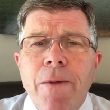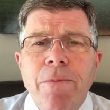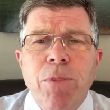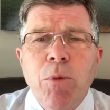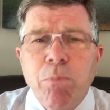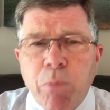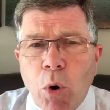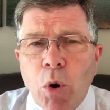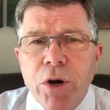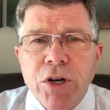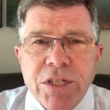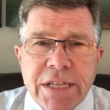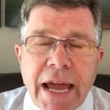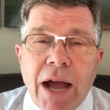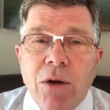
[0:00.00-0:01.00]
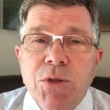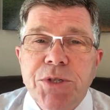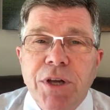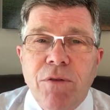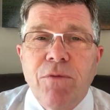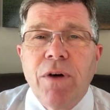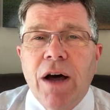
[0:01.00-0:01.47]
the border towns
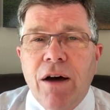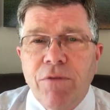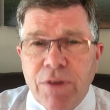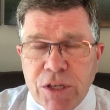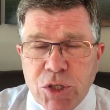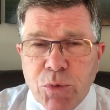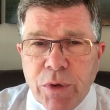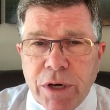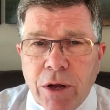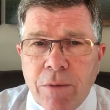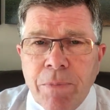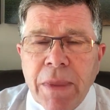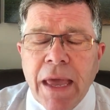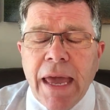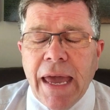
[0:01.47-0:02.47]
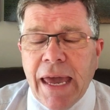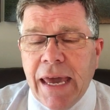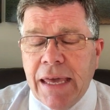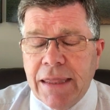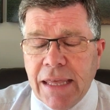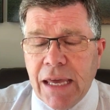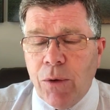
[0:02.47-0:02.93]
of Israel.
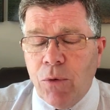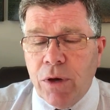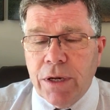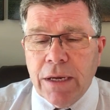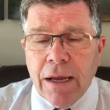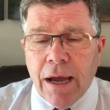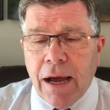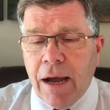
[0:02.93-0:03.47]
And they would